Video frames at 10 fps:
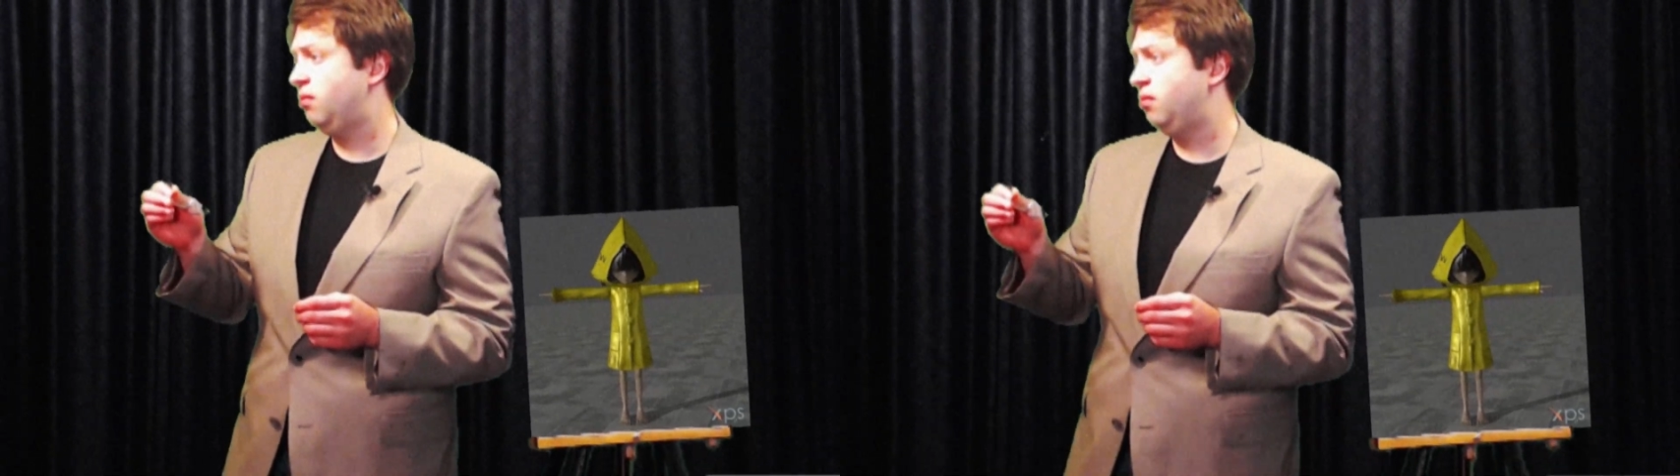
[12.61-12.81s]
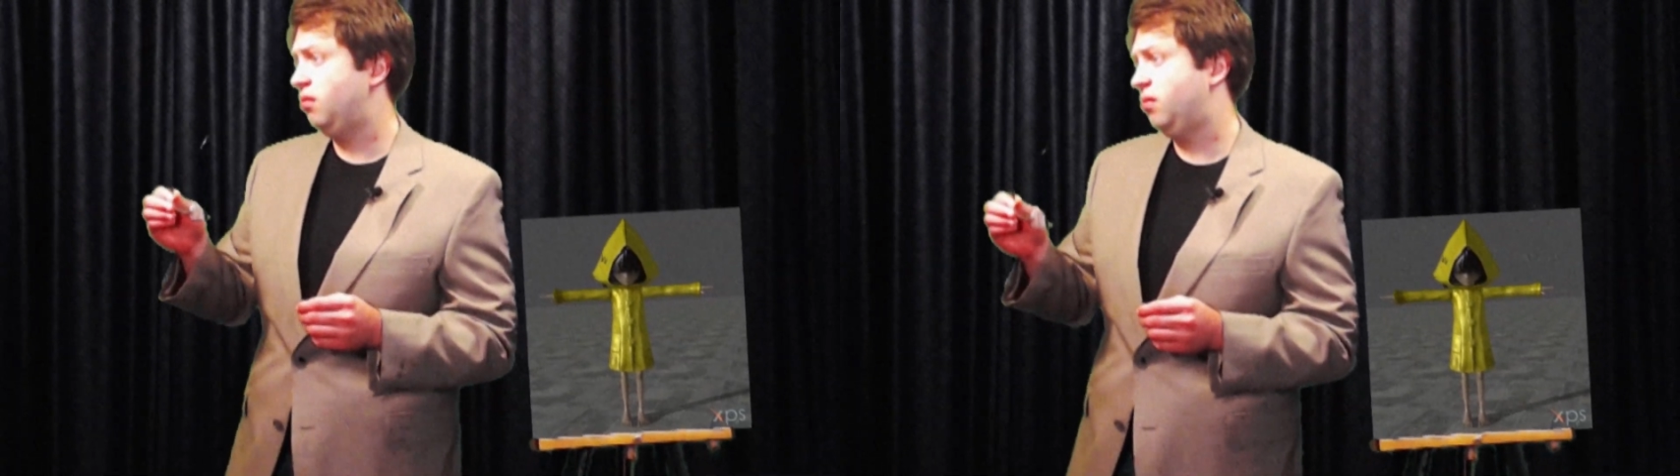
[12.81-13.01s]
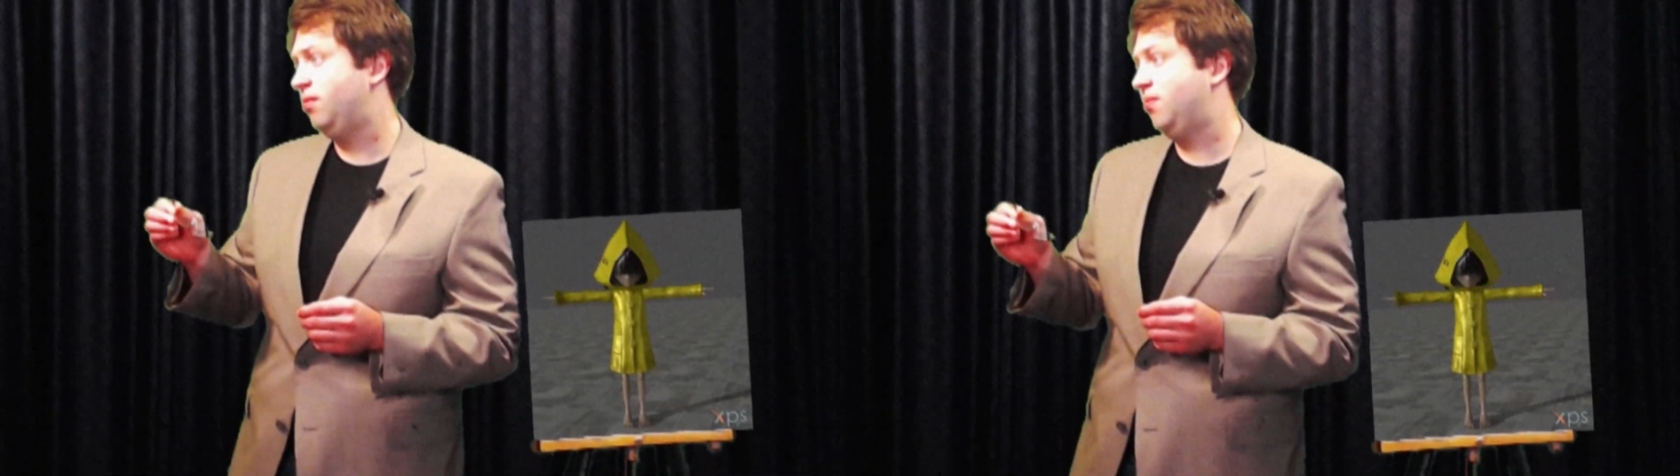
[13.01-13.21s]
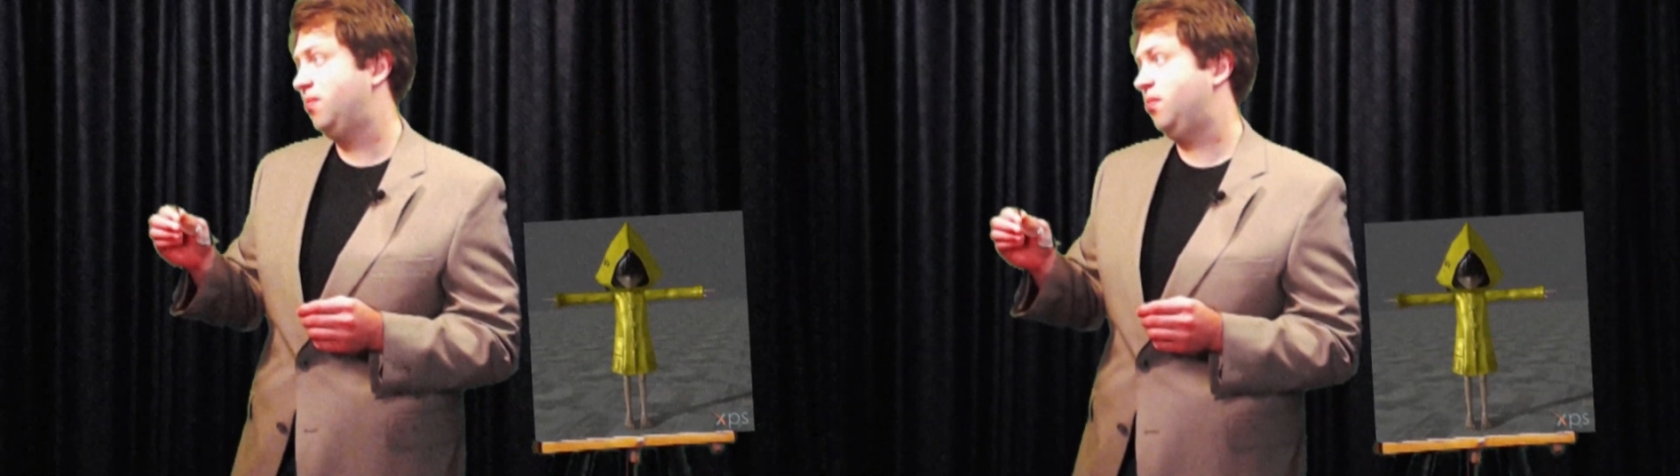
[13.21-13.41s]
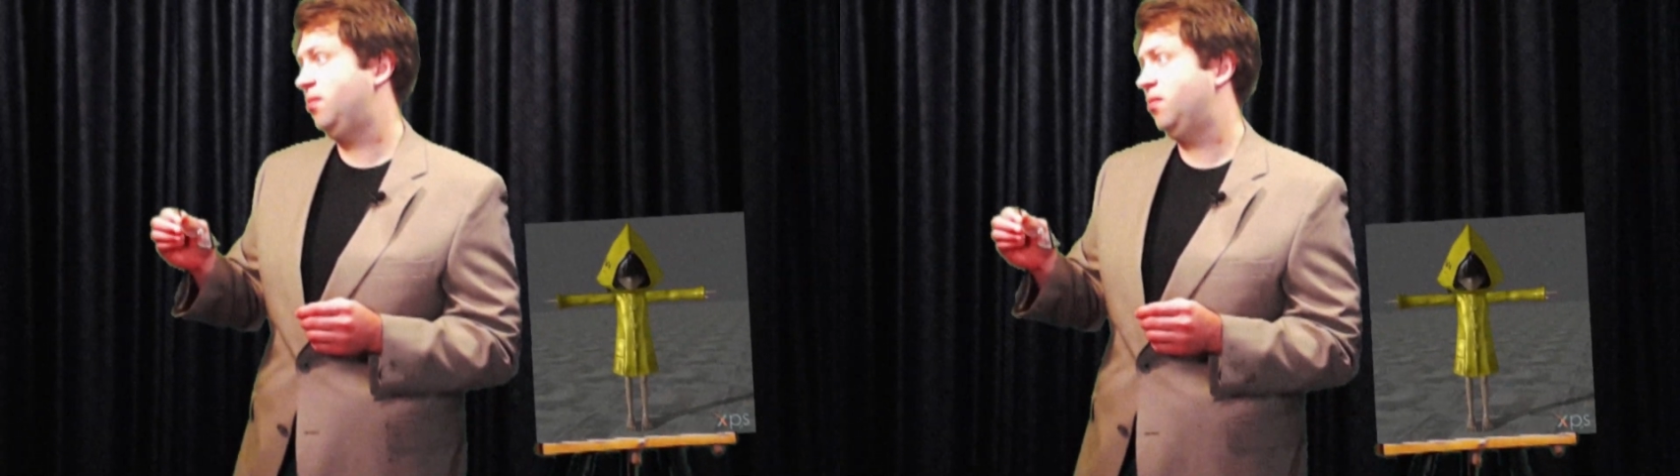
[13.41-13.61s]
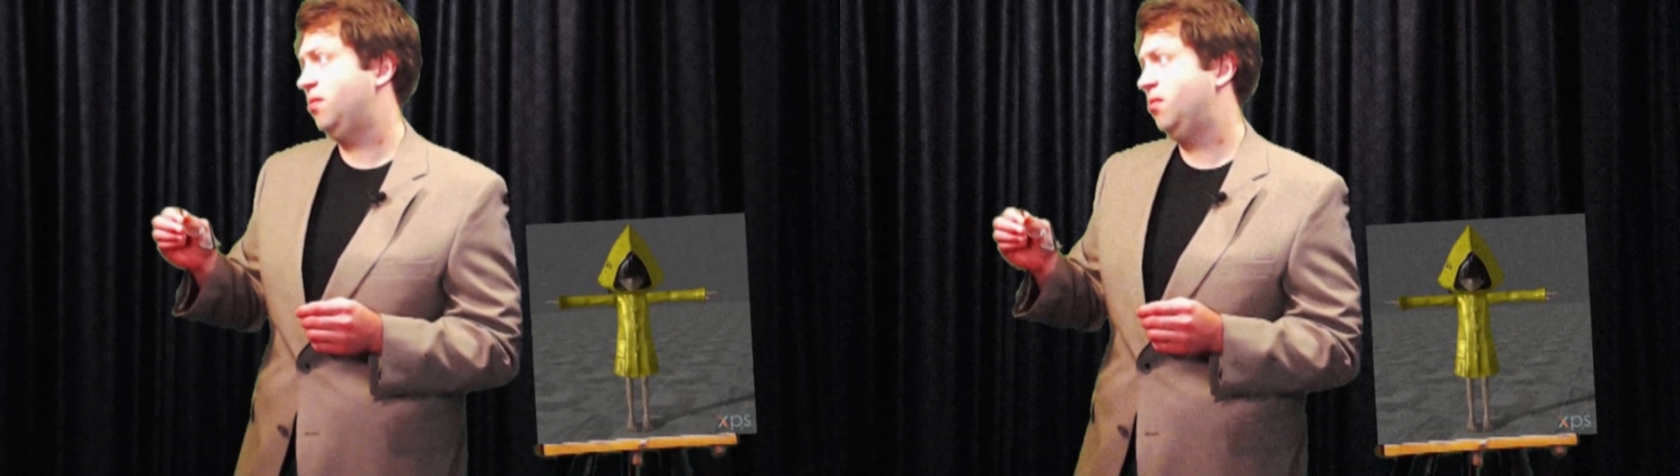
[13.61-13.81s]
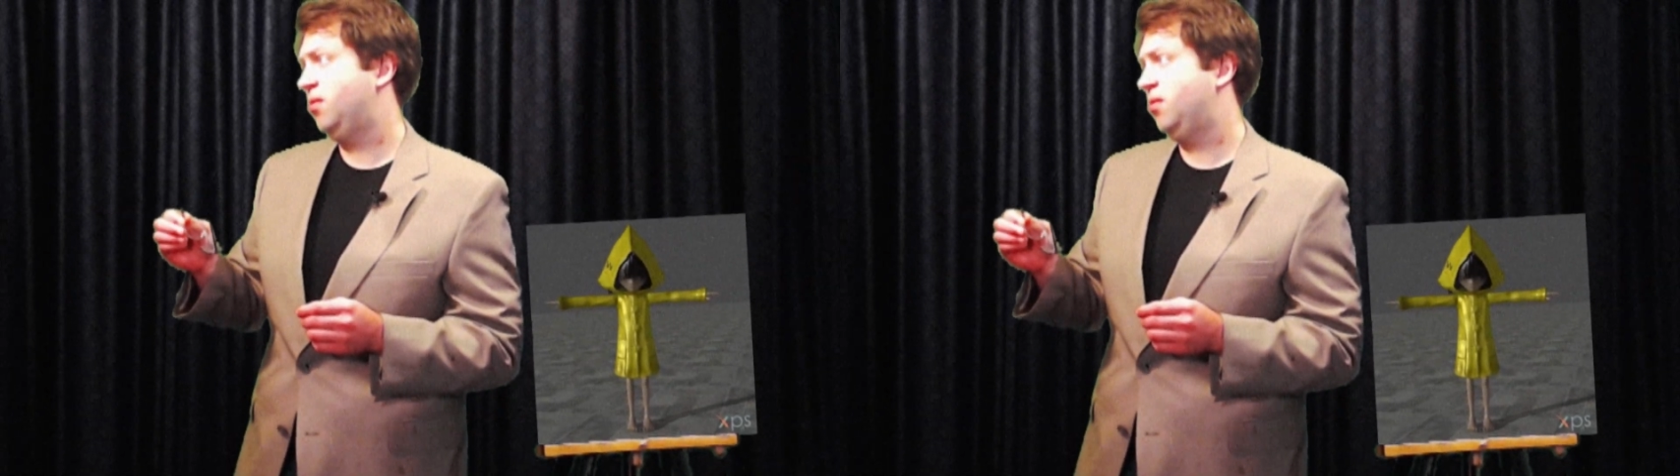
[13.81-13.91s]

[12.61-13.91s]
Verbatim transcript: after last week's